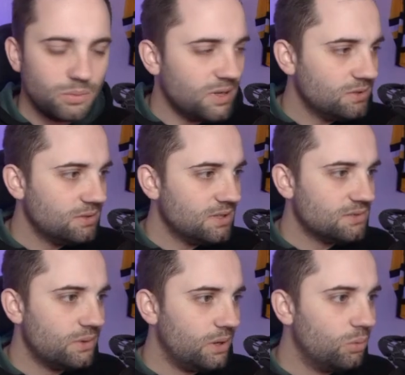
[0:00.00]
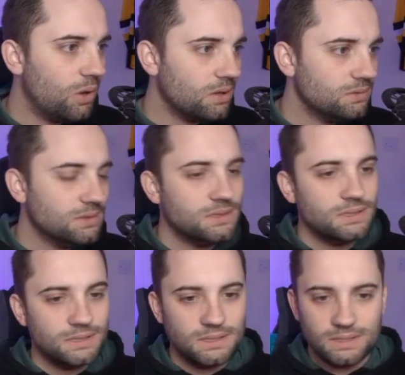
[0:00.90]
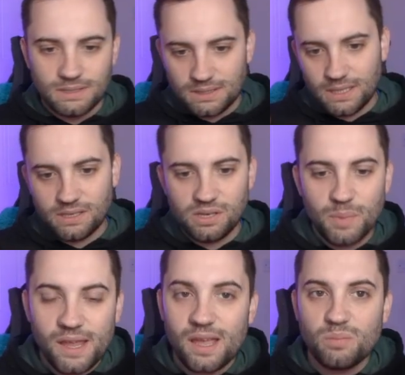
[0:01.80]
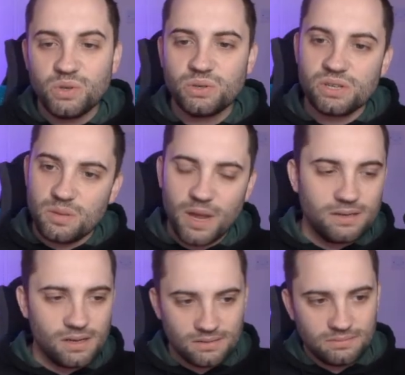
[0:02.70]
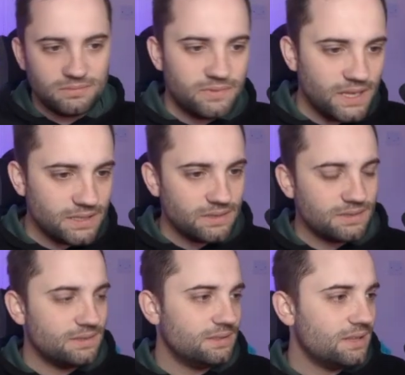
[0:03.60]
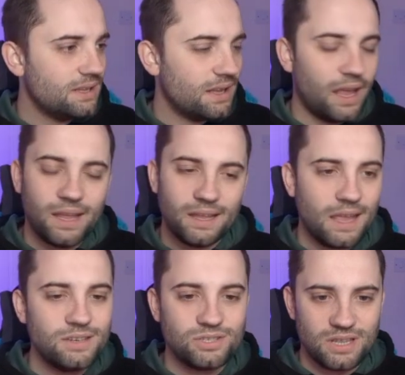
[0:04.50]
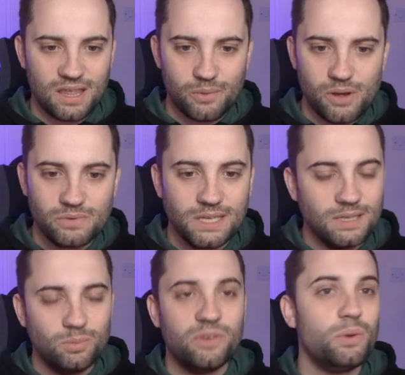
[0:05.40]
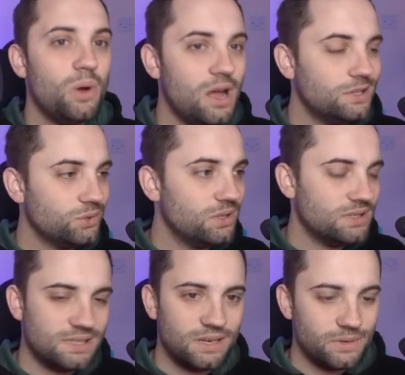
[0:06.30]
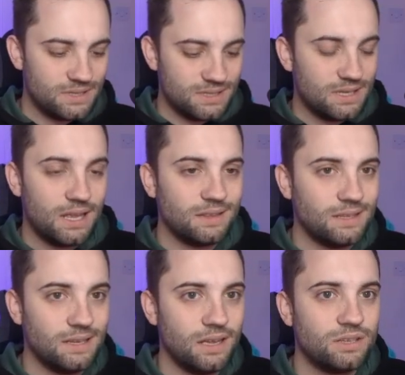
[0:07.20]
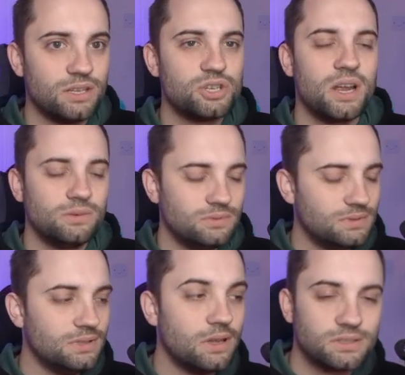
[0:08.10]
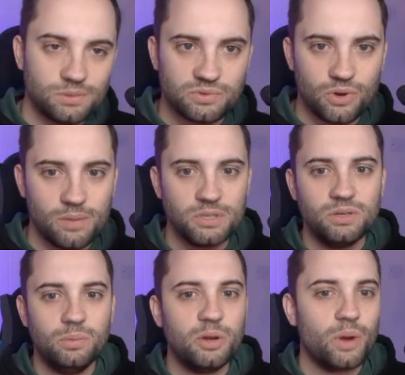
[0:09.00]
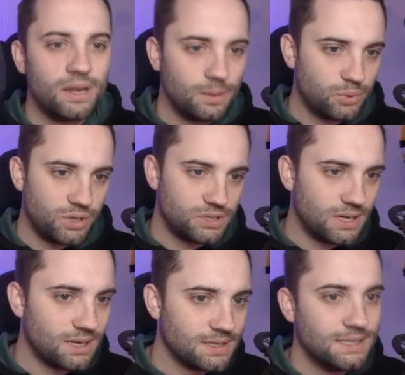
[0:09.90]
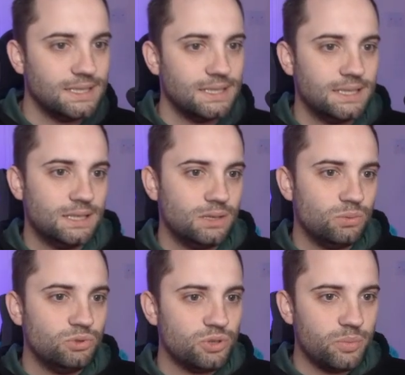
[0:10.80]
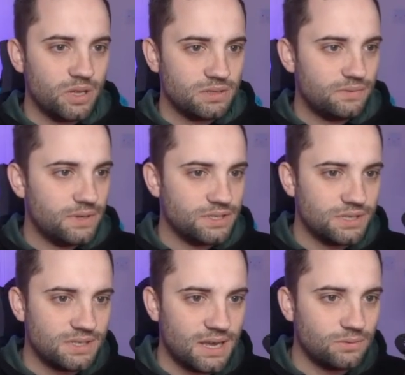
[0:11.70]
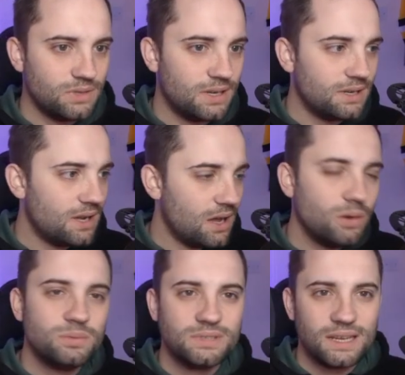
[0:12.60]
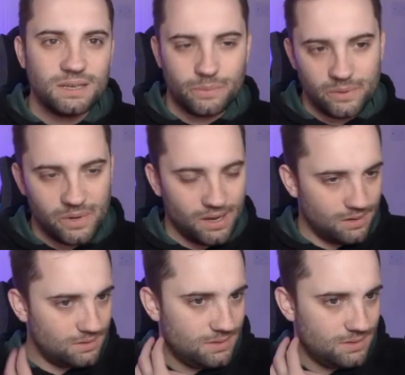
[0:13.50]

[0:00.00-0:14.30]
We've been doing this for a little while. And you may get on board, you may not. Fair dues. Each to their own. But if you are enjoying the series and the channel, like, subscribe, would be greatly appreciated. We'll jump onto the fixtures now, and I'll update you where we are.